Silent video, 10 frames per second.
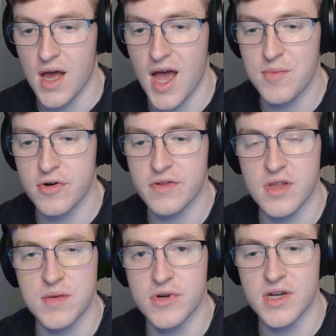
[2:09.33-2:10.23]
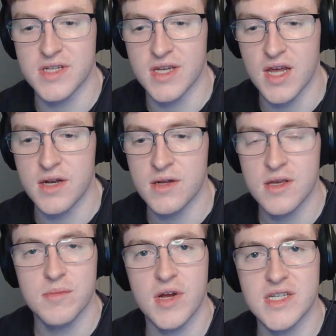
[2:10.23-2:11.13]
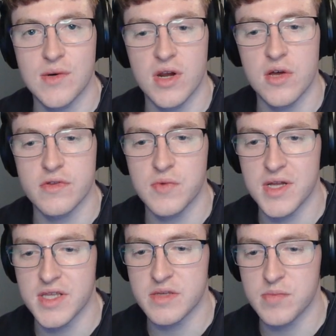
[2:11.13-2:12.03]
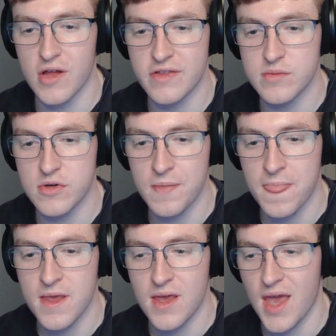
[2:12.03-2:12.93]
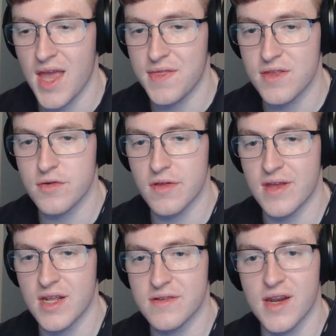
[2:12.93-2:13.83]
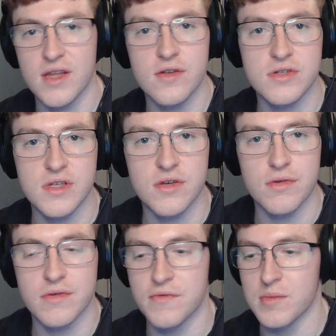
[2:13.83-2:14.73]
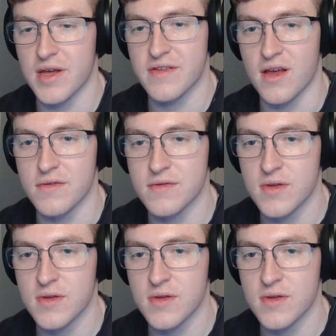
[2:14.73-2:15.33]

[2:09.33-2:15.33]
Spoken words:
I personally put it to none because I want to go as quickly as possible, and these are the settings that I usually use for myself.